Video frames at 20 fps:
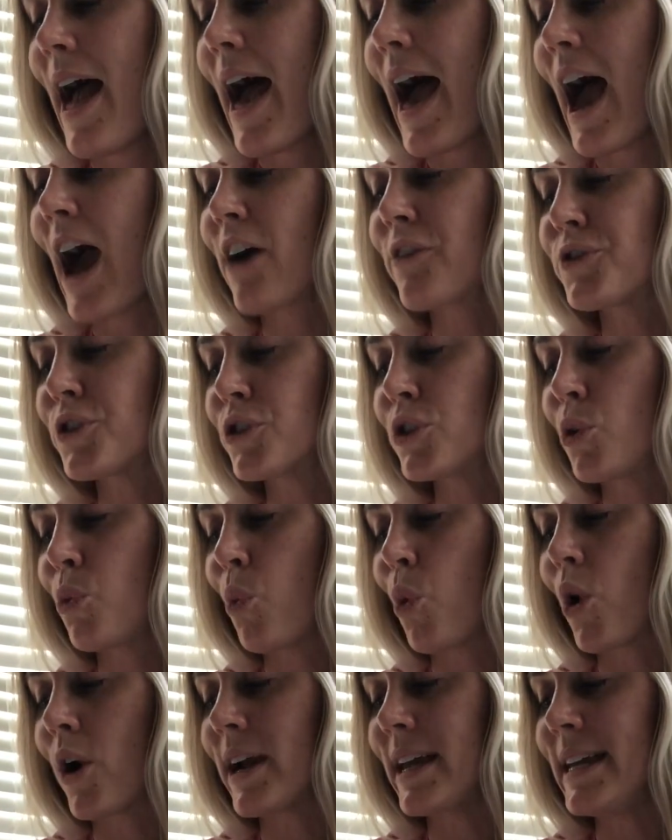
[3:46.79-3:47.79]
After the
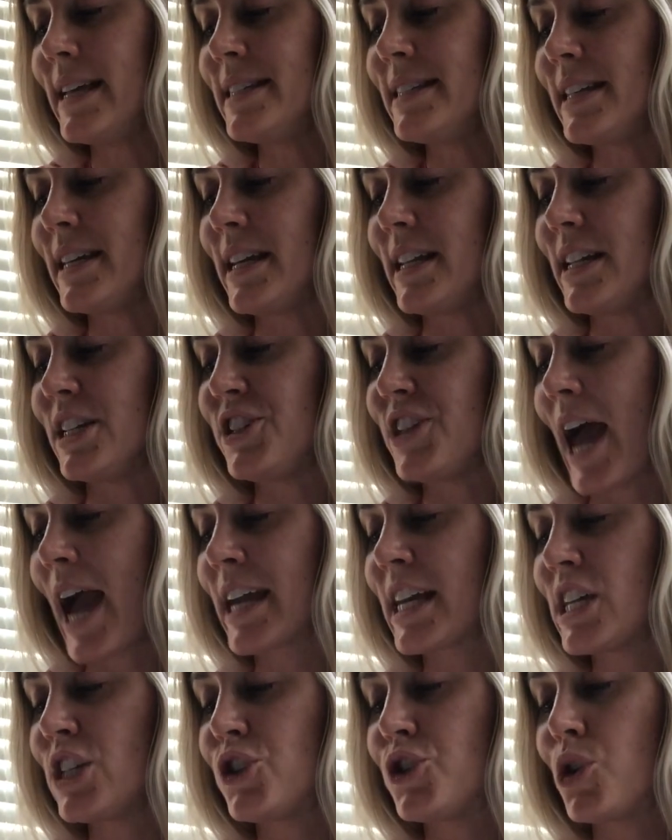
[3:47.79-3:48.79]
war ended,
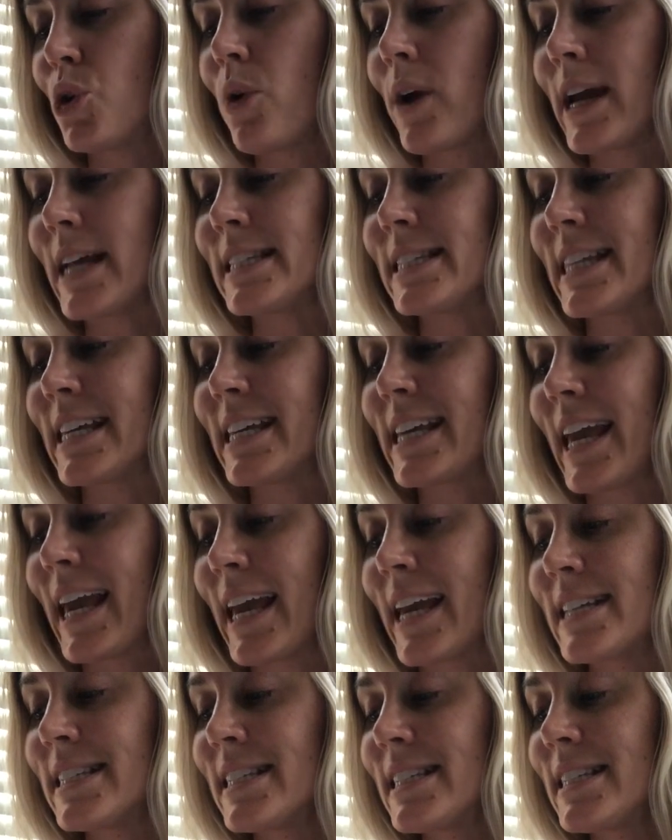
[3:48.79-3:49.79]
Jackie joined the
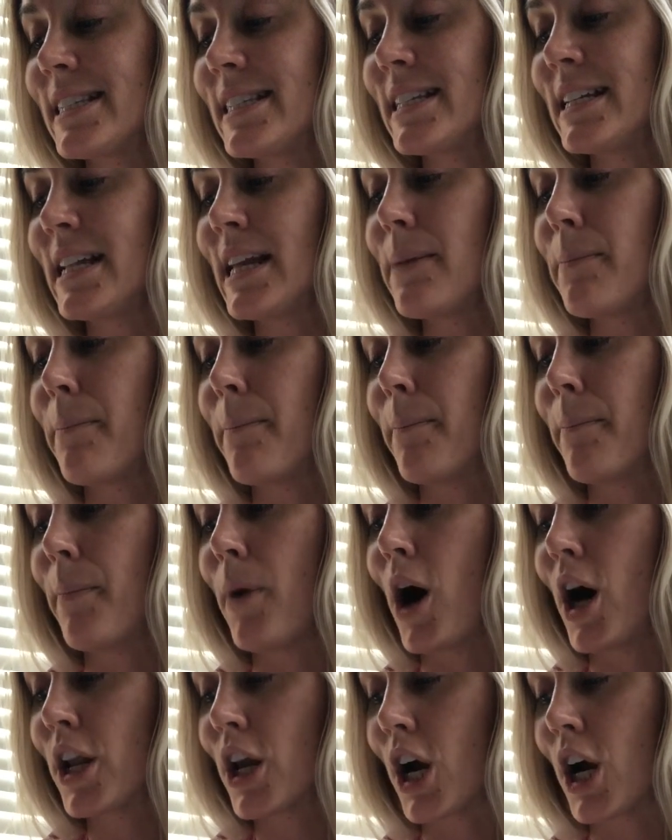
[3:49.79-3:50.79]
Kansas City
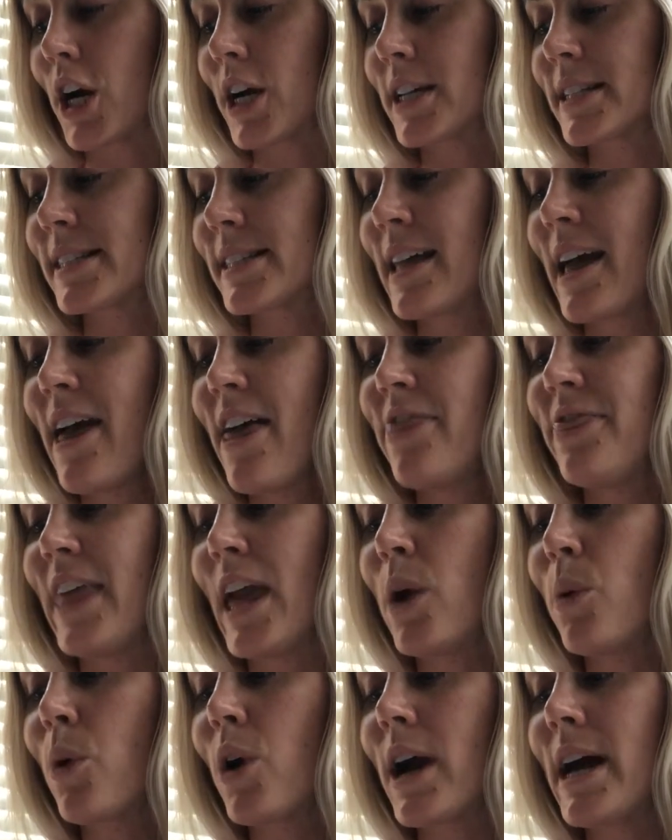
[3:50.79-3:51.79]
Monarchs.
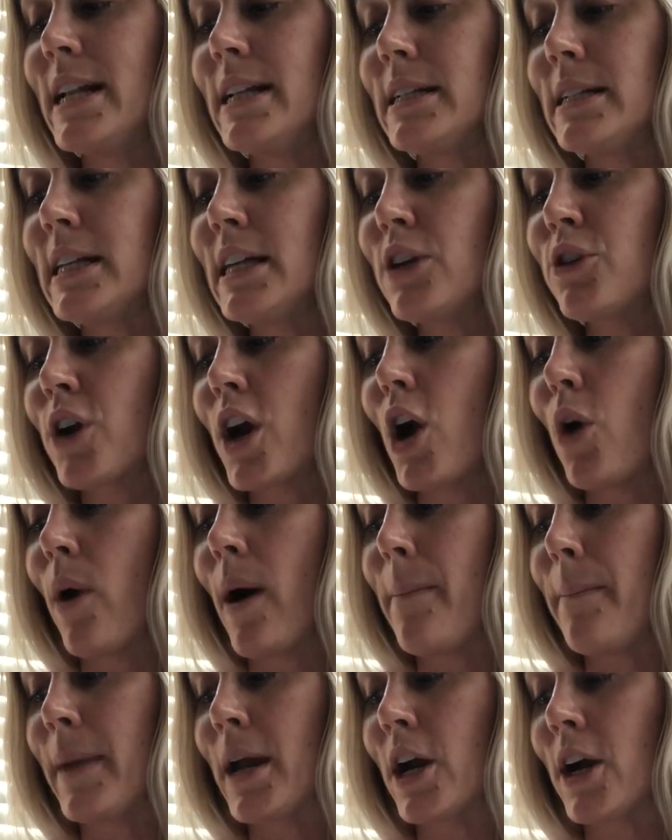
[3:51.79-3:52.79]
They were a Negro
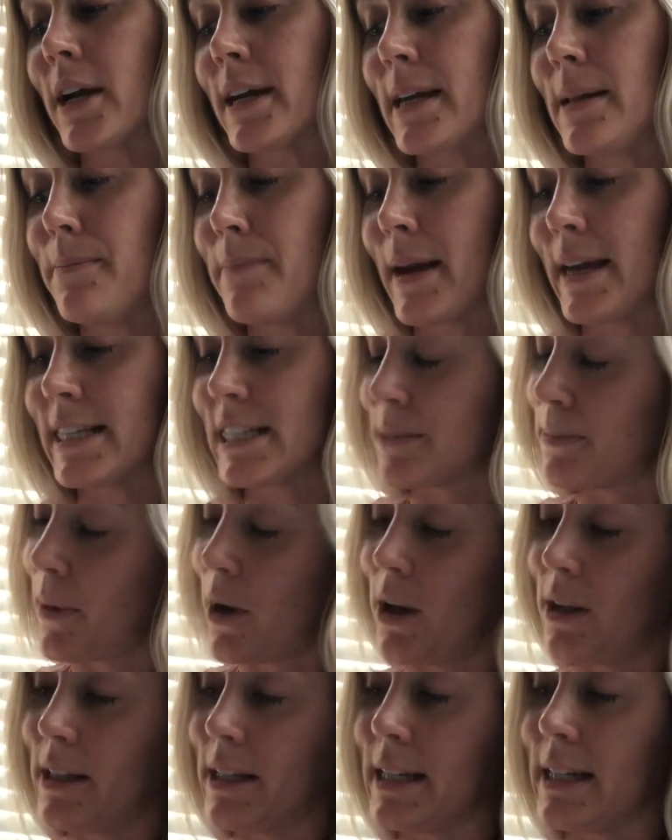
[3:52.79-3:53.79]
American
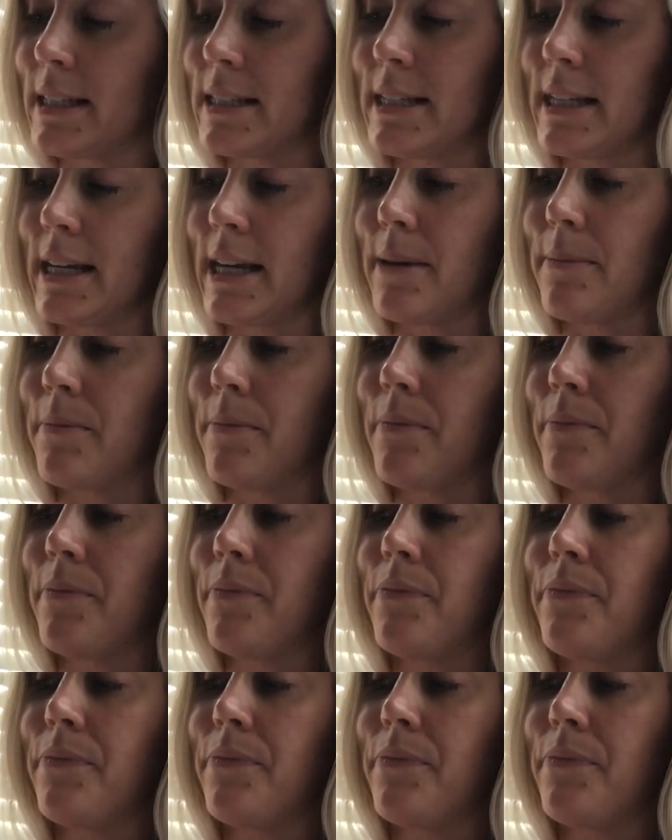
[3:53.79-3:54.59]
Baseball League team.